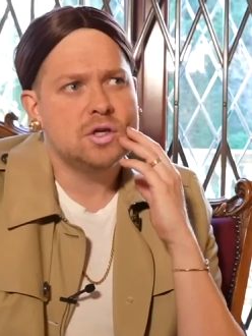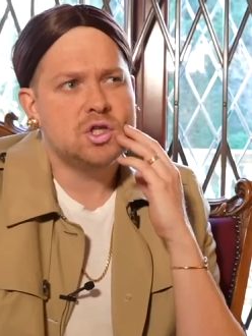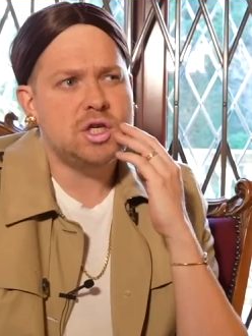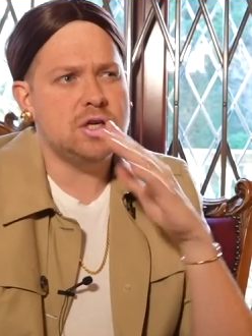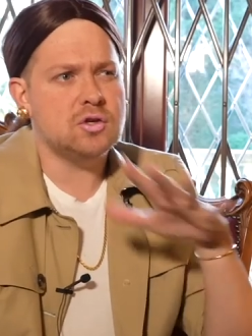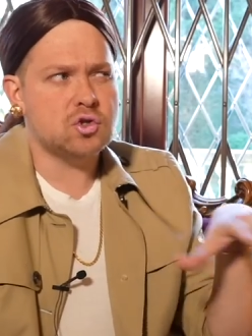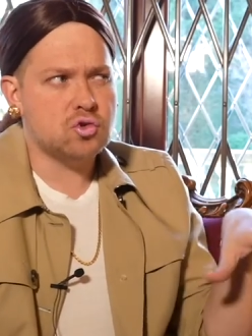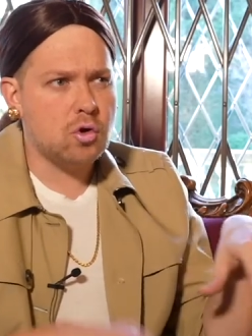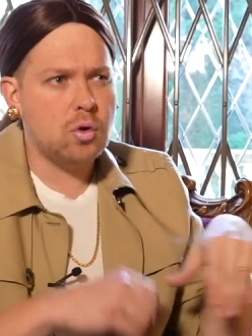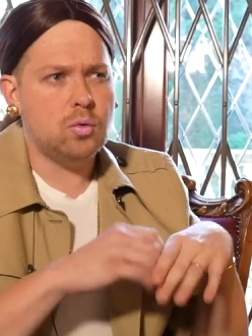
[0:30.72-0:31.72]
She
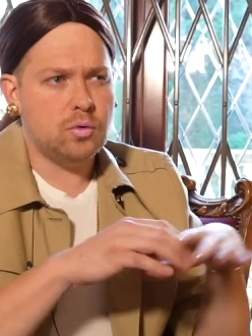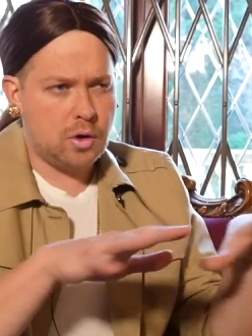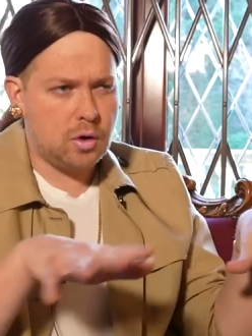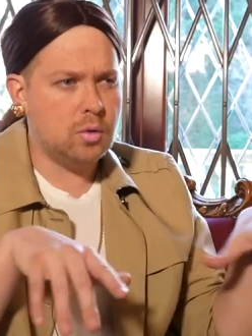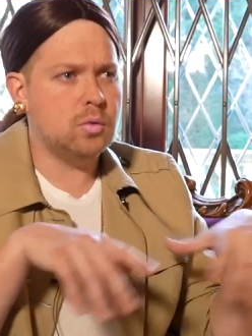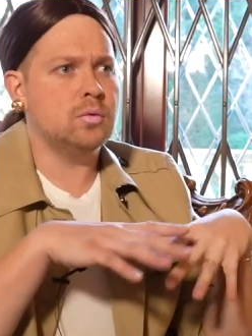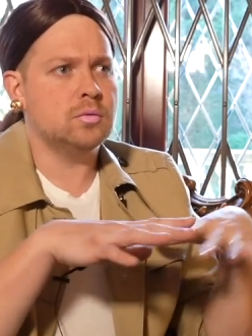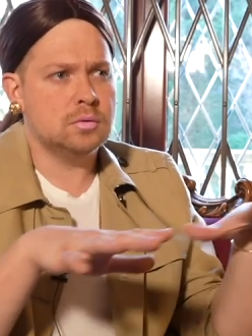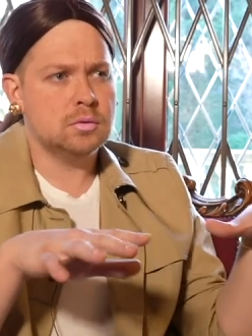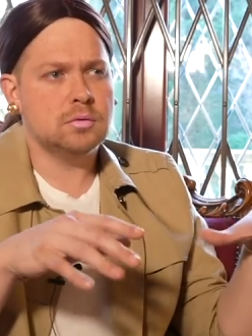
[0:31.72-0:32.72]
controlled the
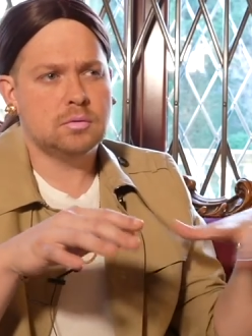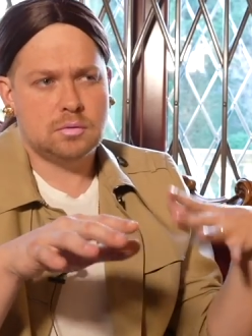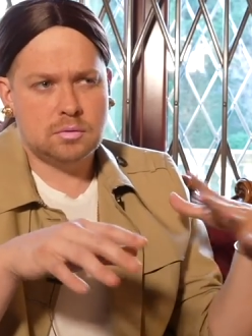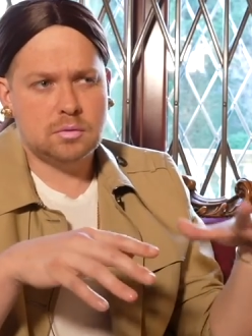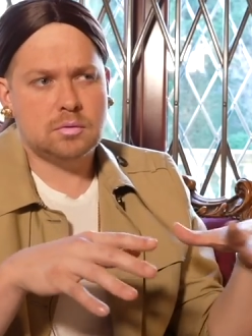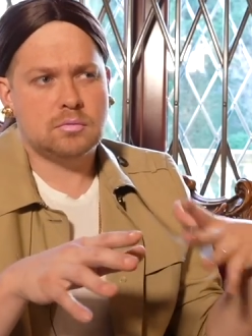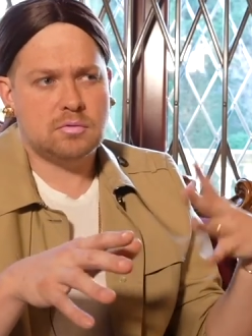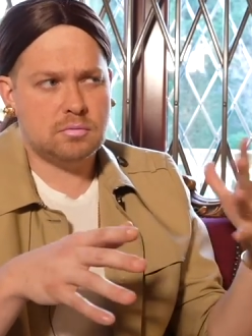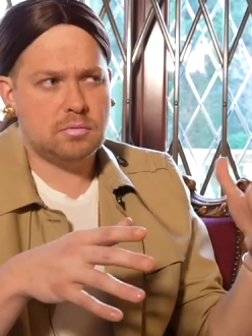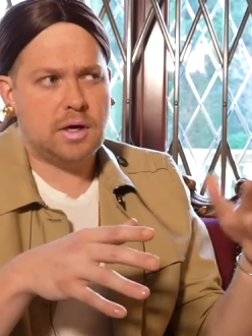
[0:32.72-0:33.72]
whole,
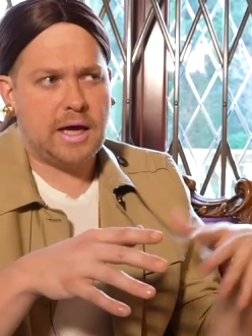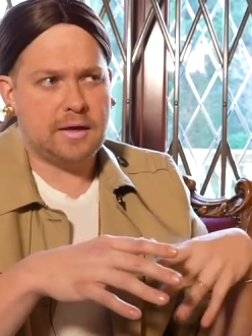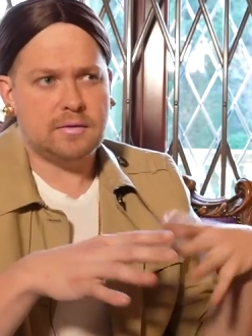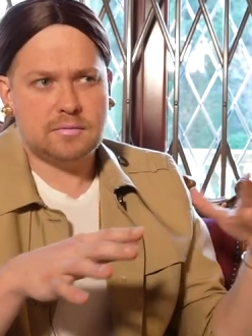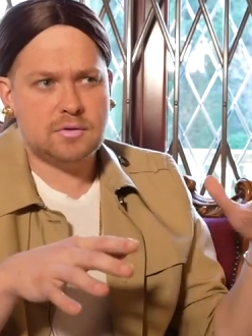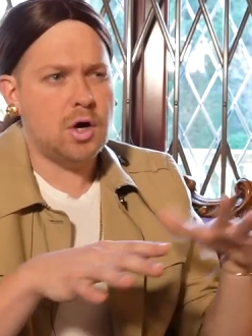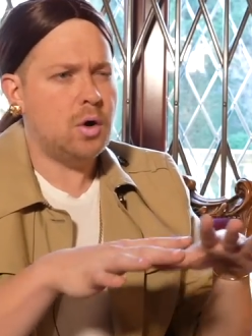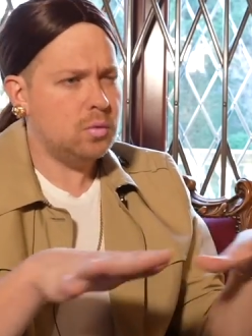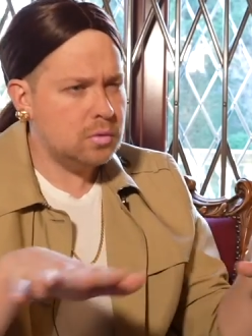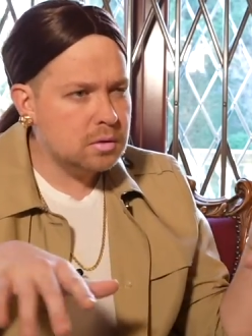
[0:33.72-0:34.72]
like,
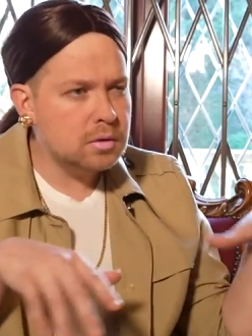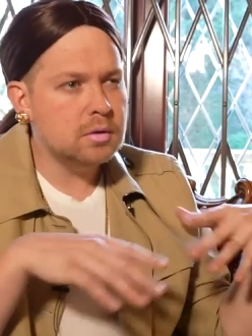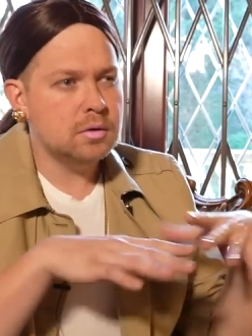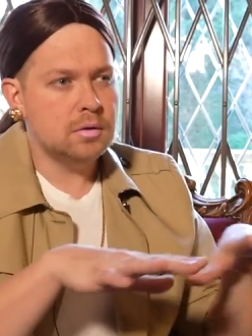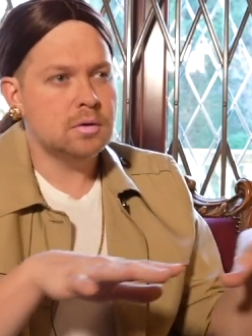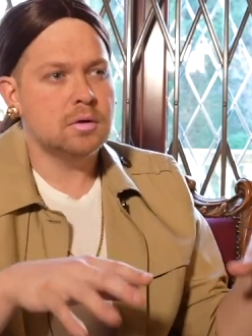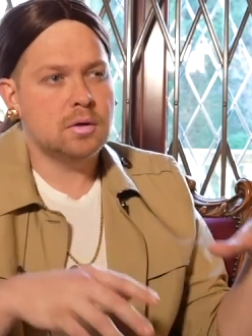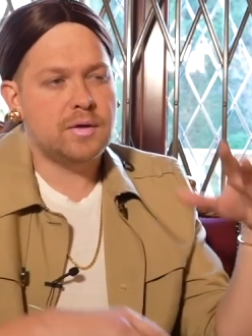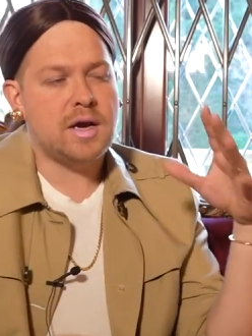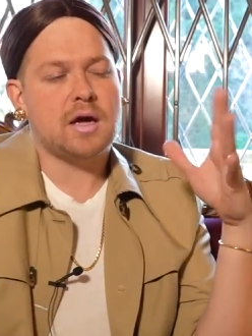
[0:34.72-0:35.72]
tone
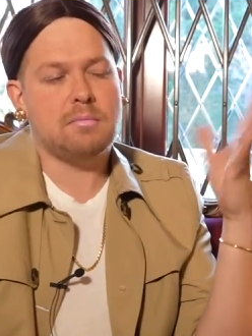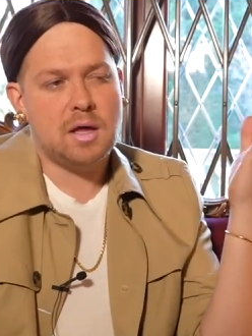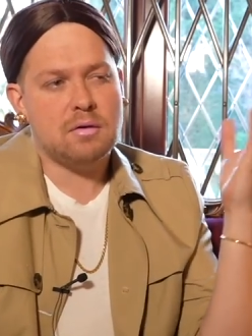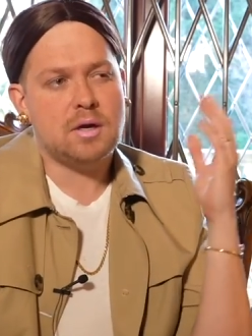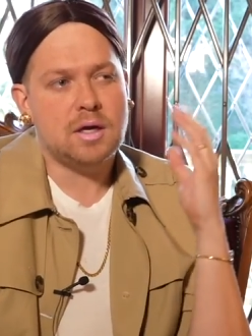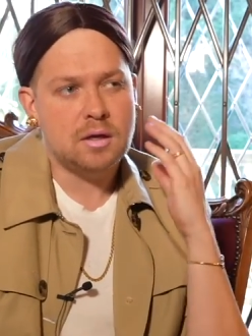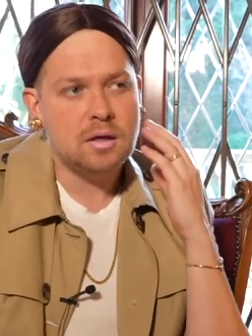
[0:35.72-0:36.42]
of the documentary.